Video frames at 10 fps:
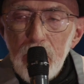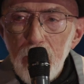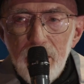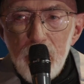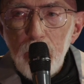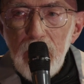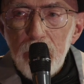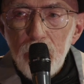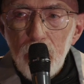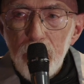We call this
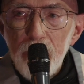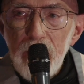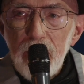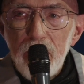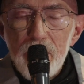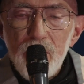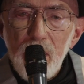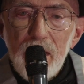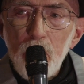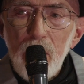black hole uniqueness.
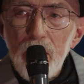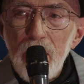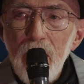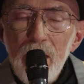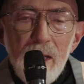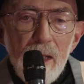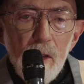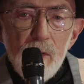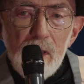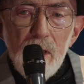Johnny Wheeler
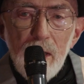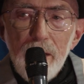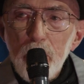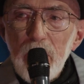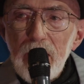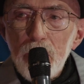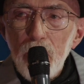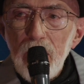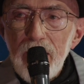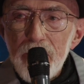used to call it a black
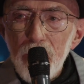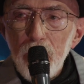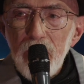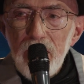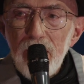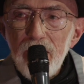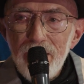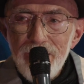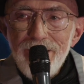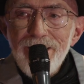hole has no
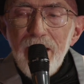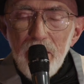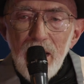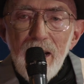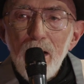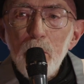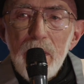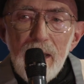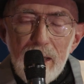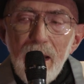hair, the hair
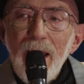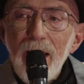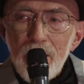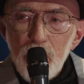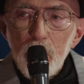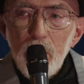being extra